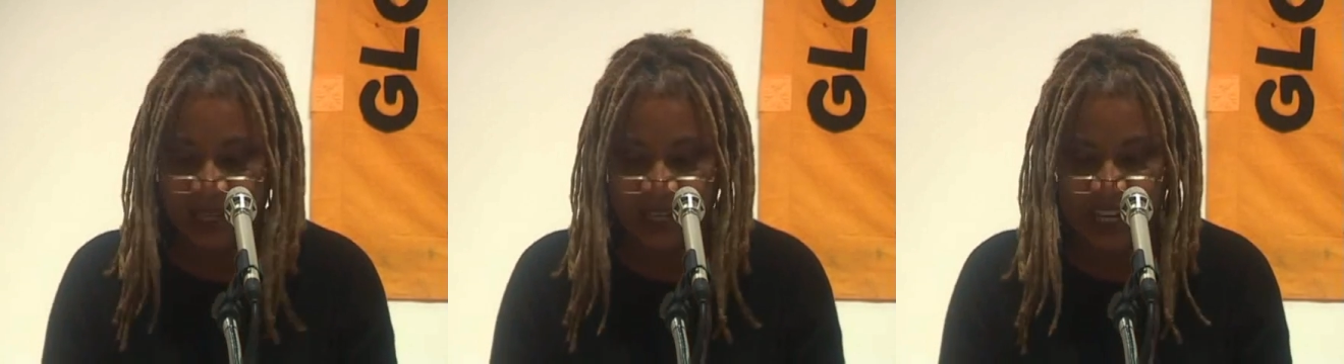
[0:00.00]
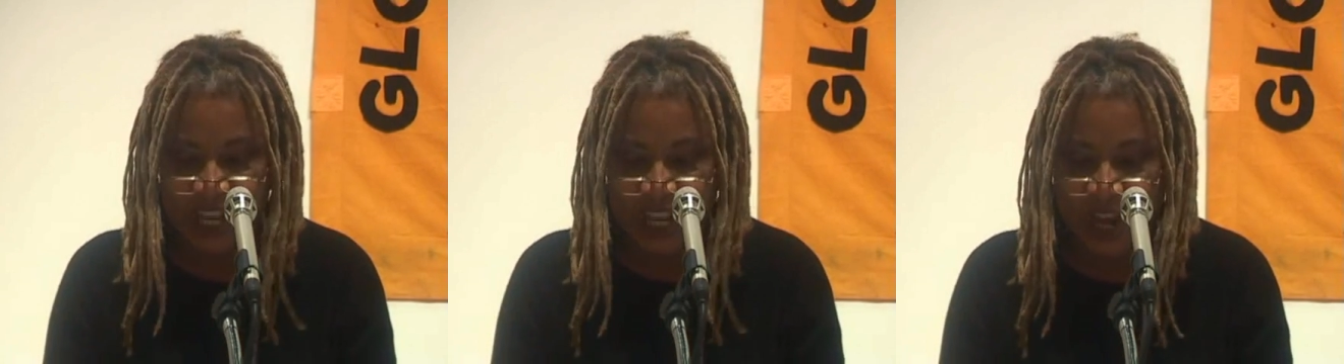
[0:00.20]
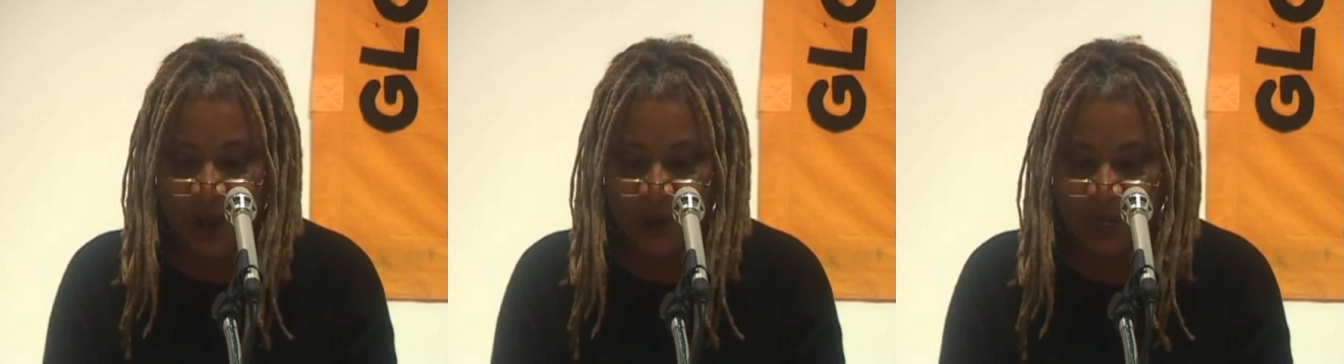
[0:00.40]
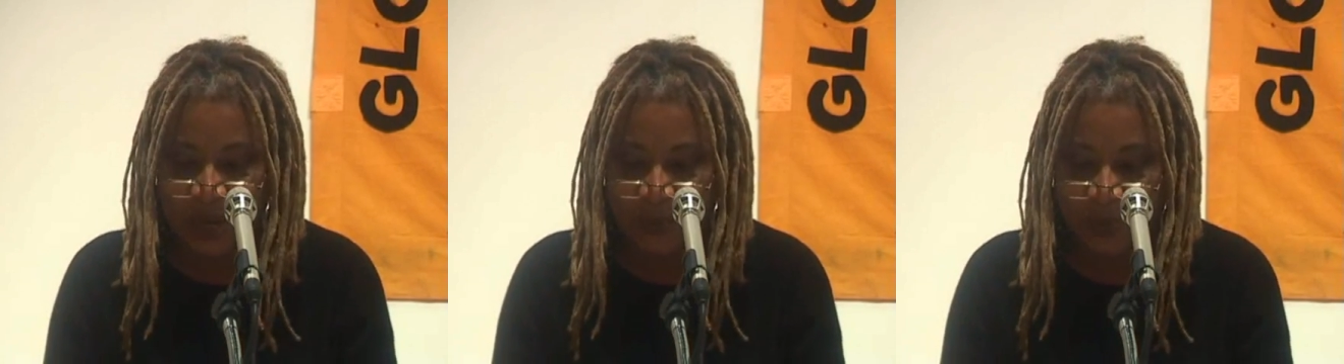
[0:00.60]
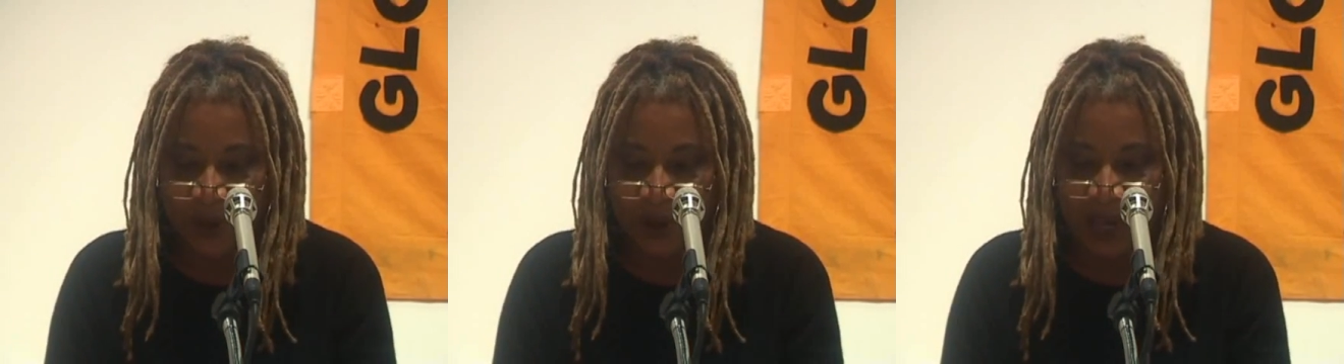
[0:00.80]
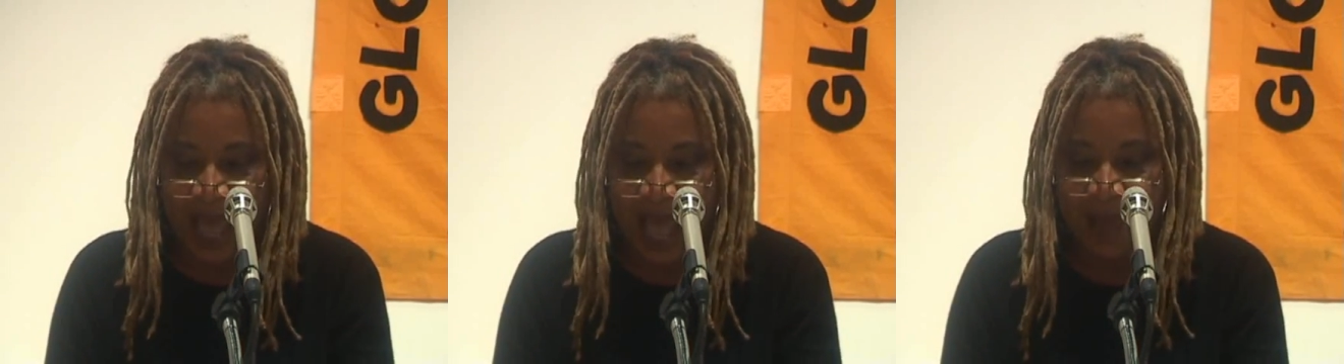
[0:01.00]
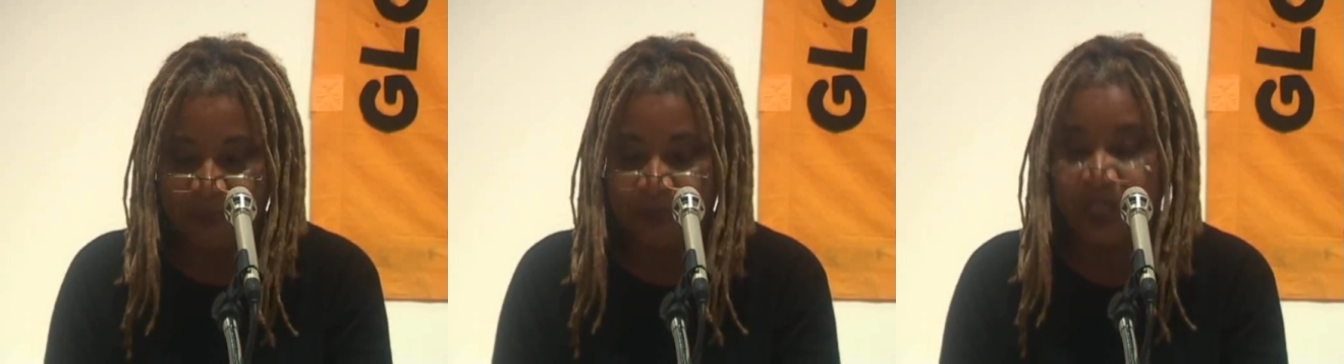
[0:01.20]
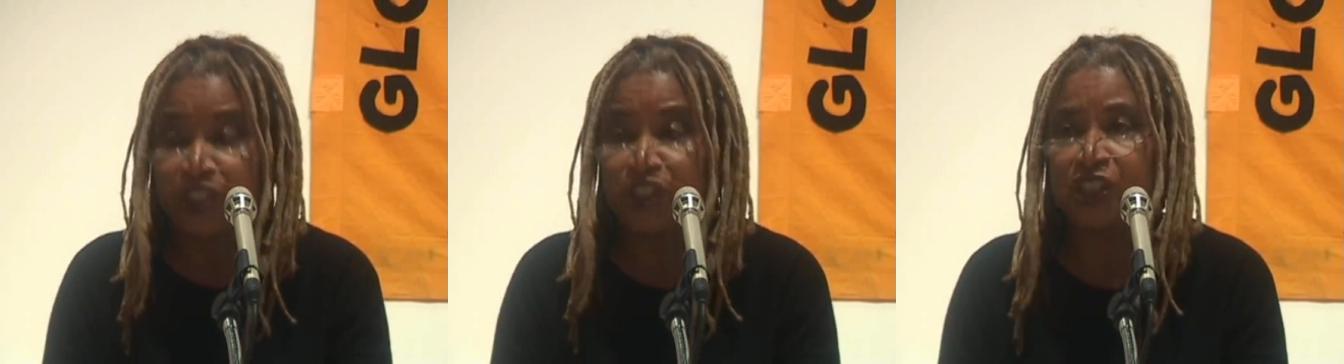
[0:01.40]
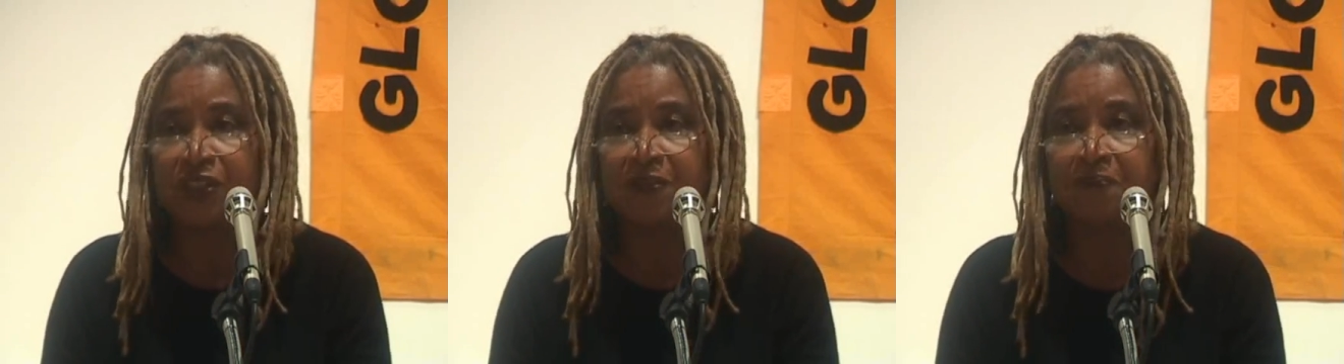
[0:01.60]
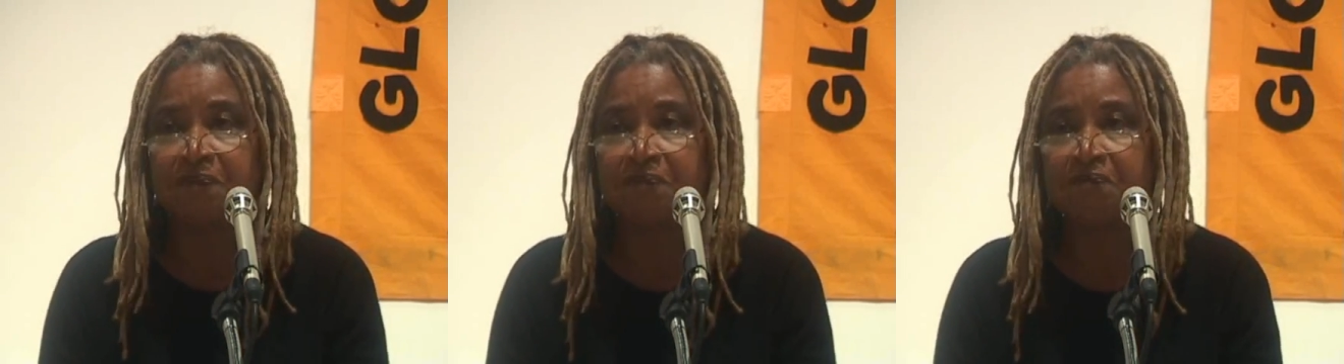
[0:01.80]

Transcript: neoliberal ambition.